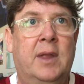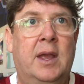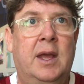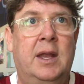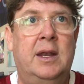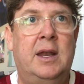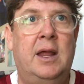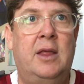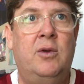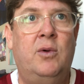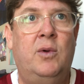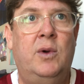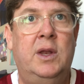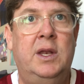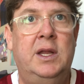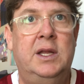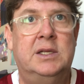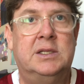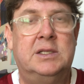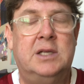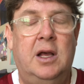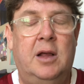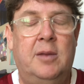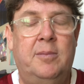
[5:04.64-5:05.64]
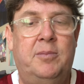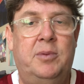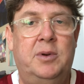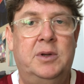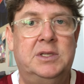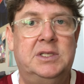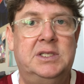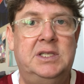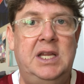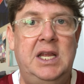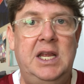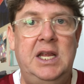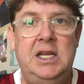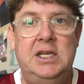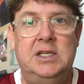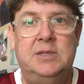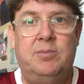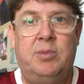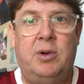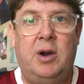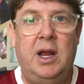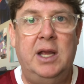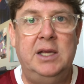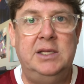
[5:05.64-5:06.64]
Another one is called prestige
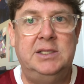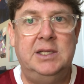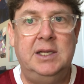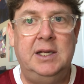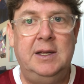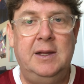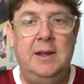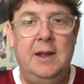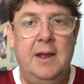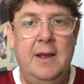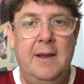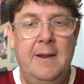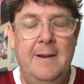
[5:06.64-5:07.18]
pricing.